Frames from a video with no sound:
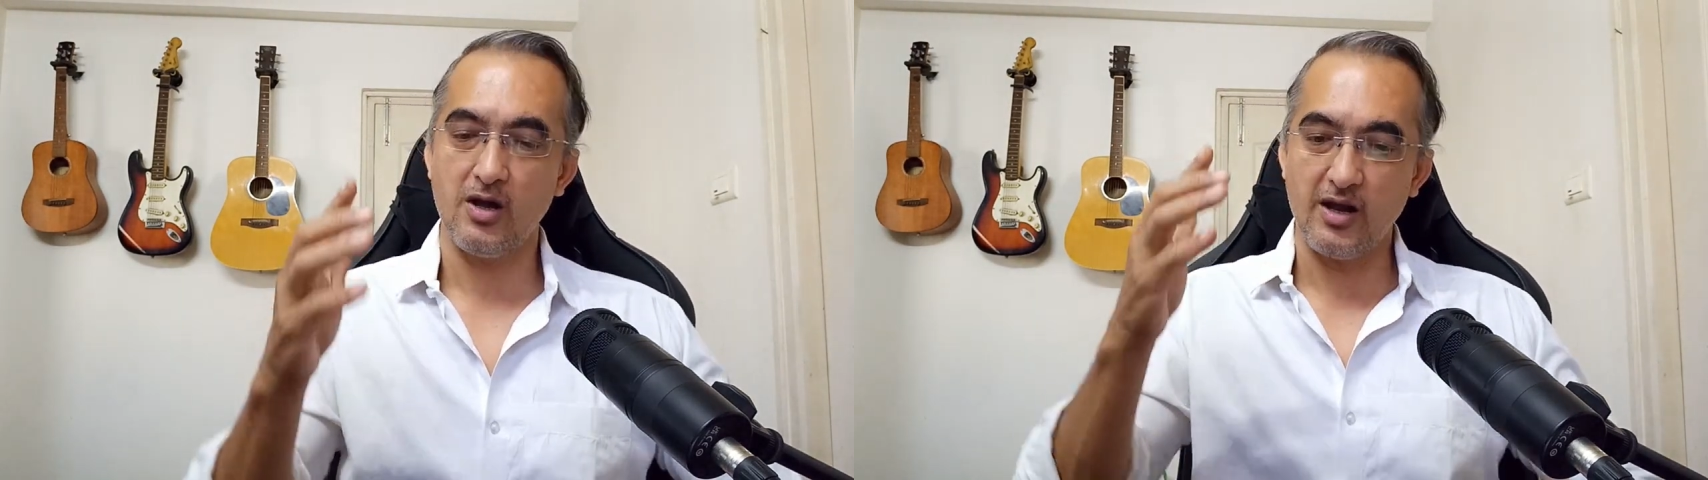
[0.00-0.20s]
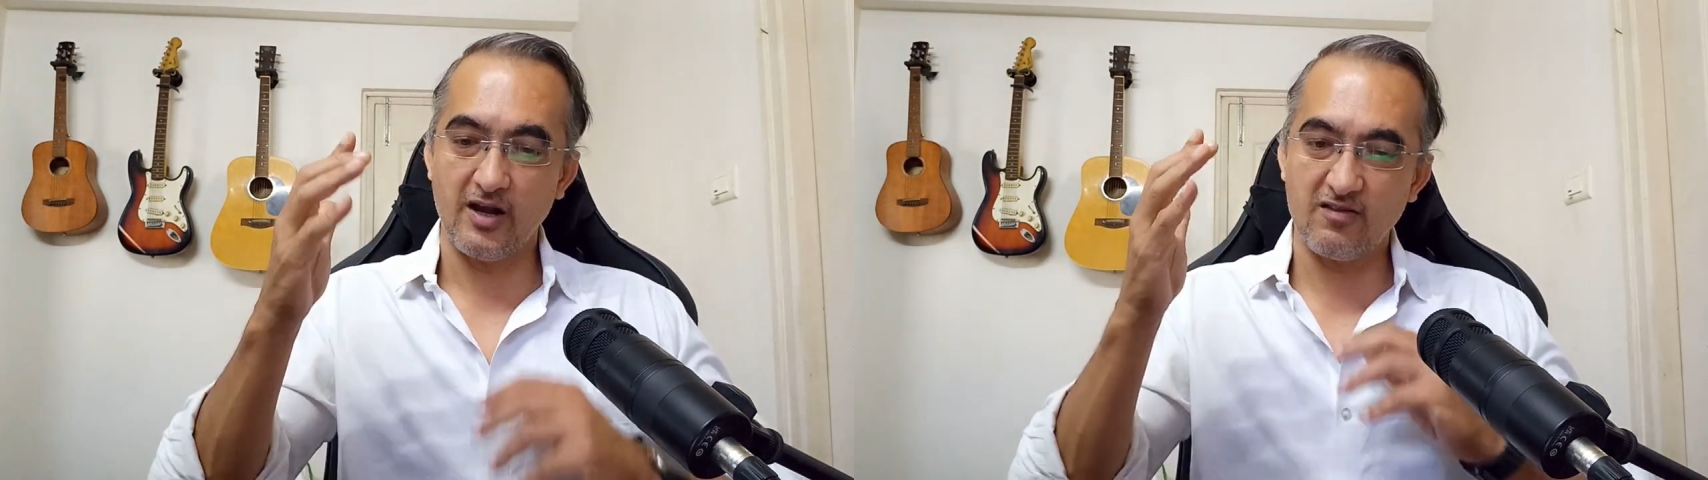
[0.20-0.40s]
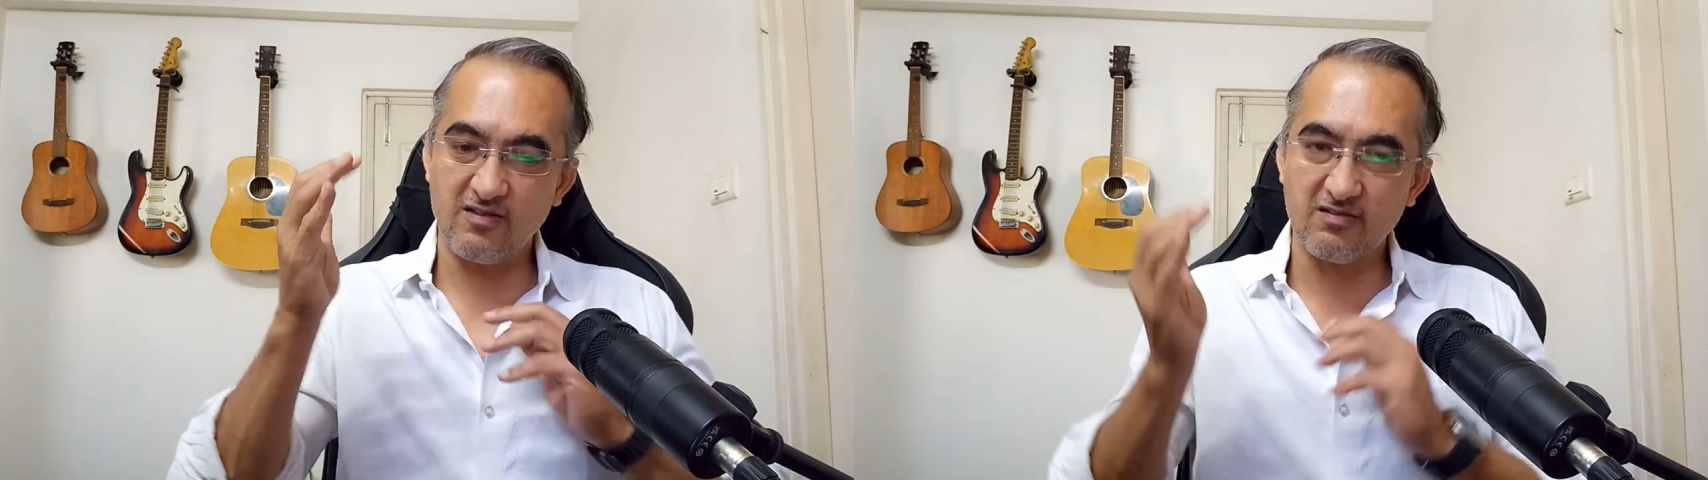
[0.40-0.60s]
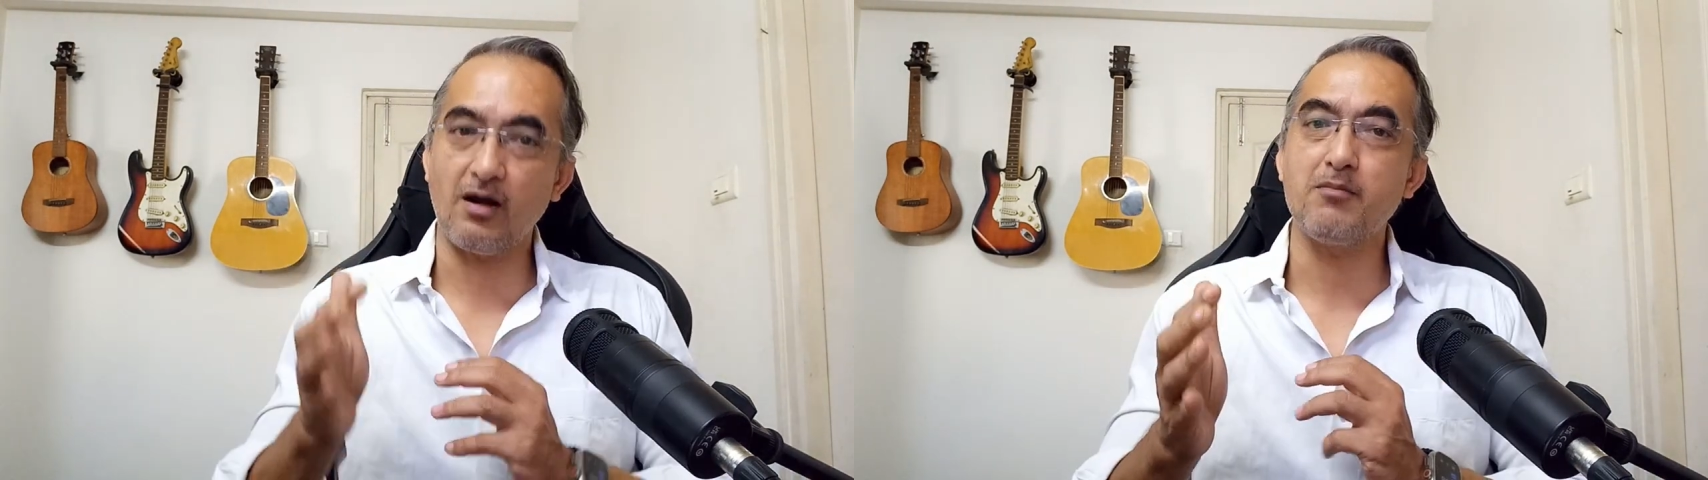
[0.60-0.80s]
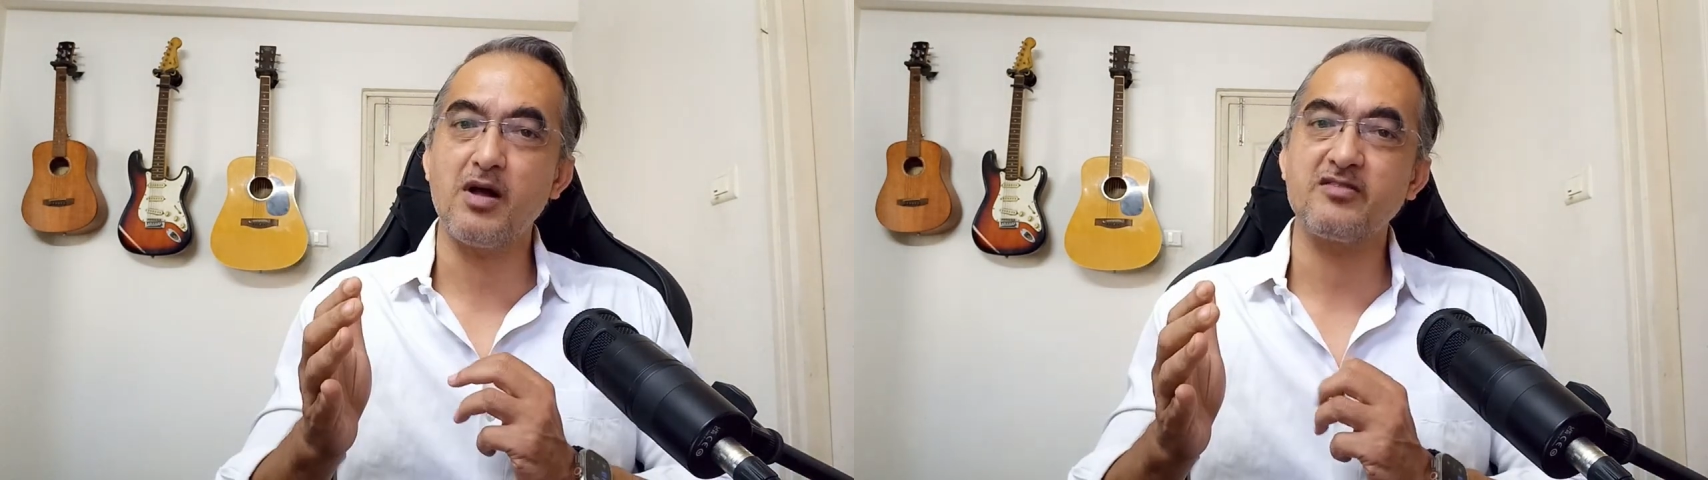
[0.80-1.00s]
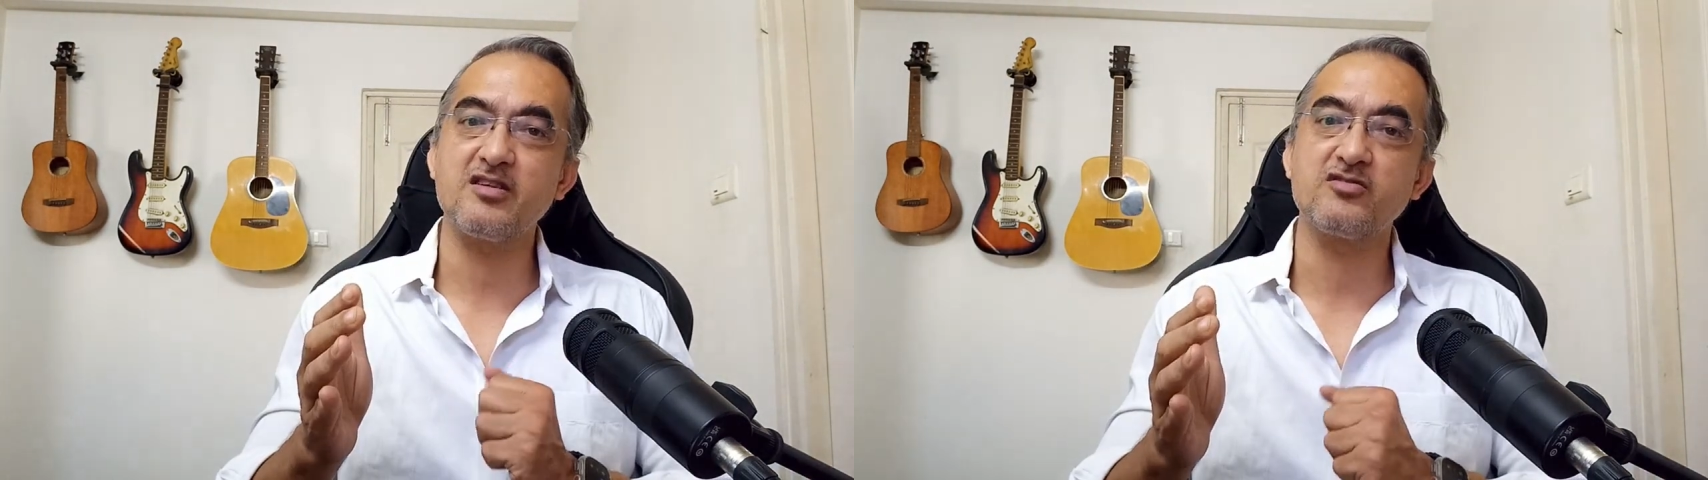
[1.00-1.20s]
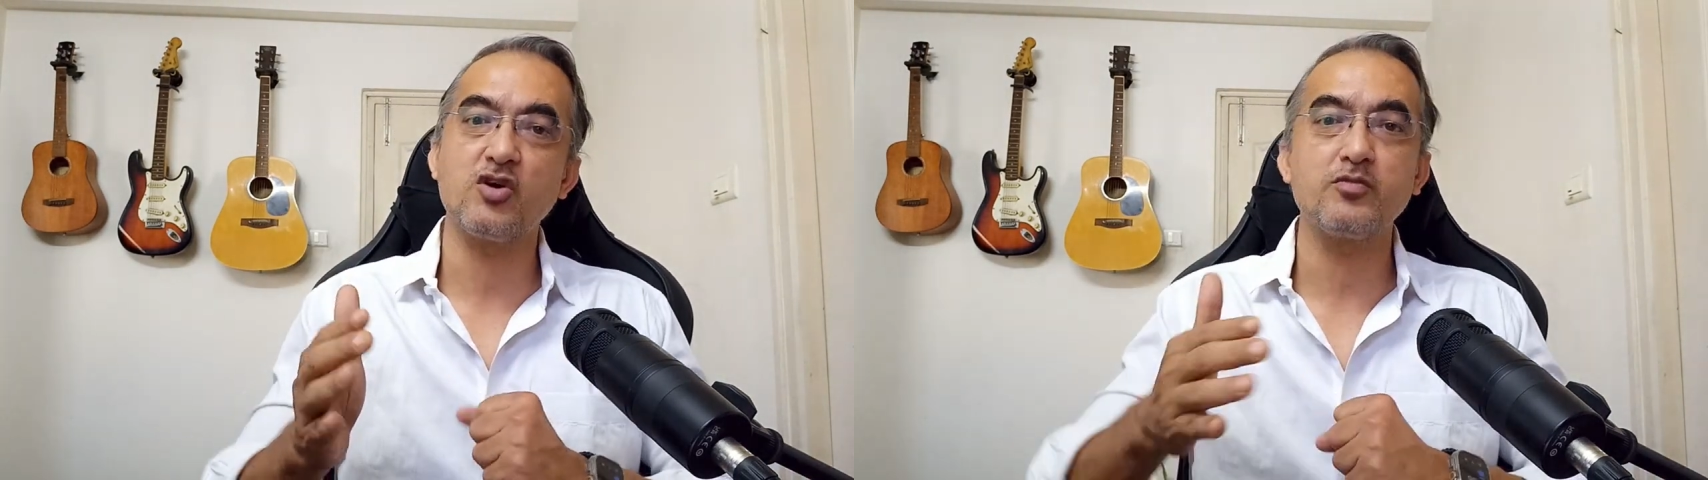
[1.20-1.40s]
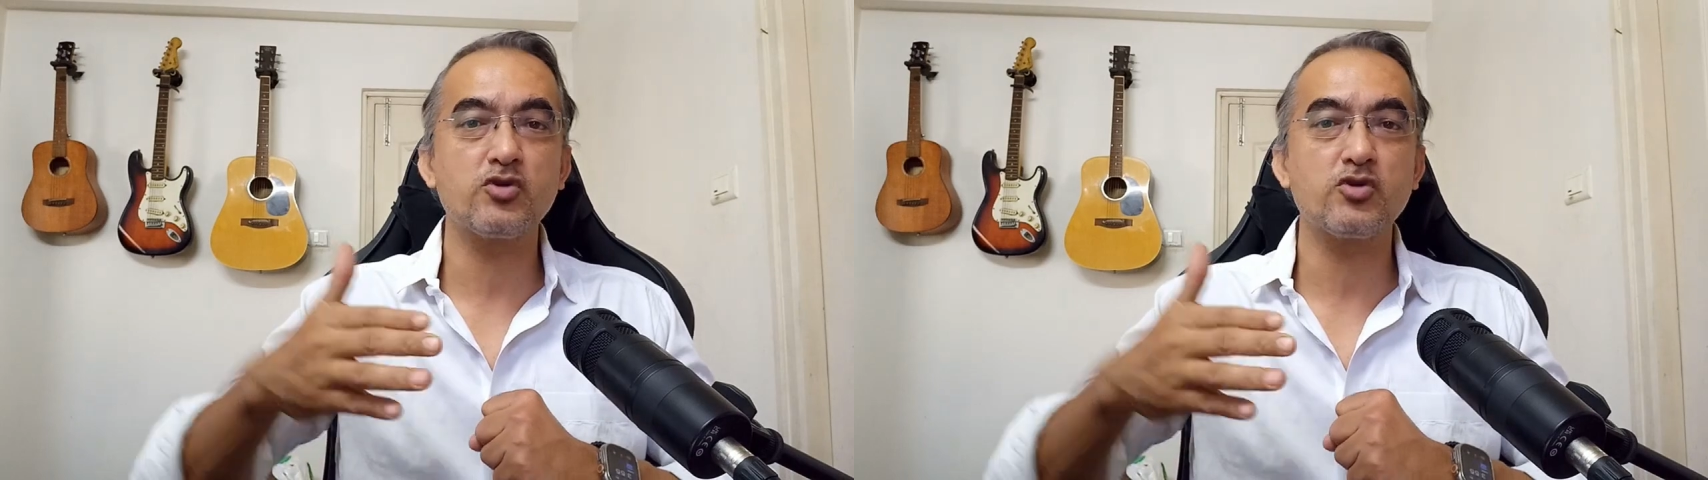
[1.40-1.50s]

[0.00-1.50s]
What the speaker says: It is the Scrum Master's job to